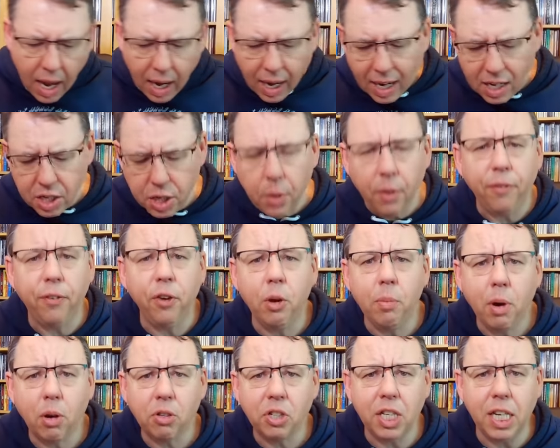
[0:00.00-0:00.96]
Let's do a few
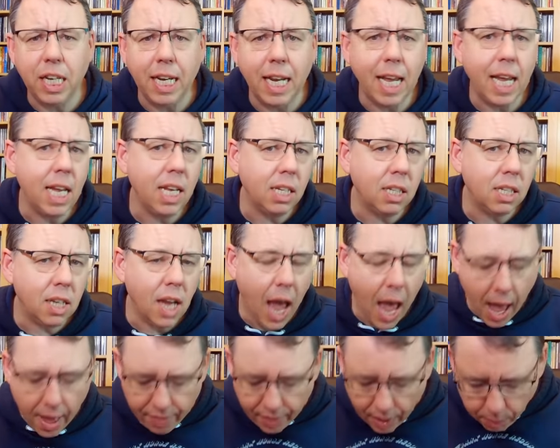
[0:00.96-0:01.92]
more CDs
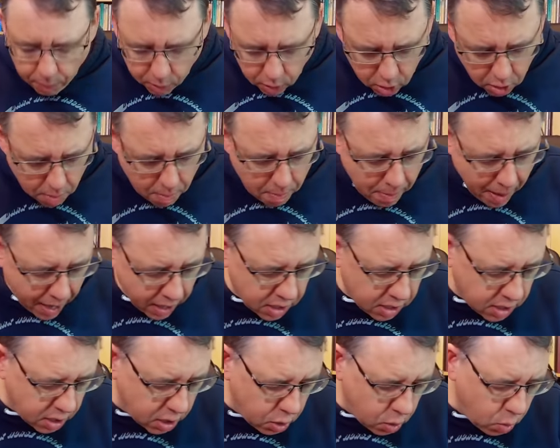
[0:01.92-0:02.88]
and then we'll come back
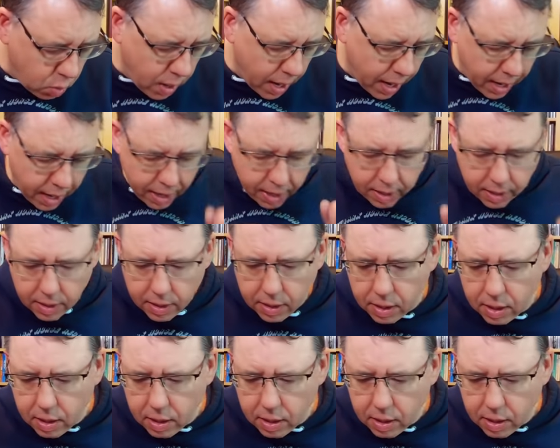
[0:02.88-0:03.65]
to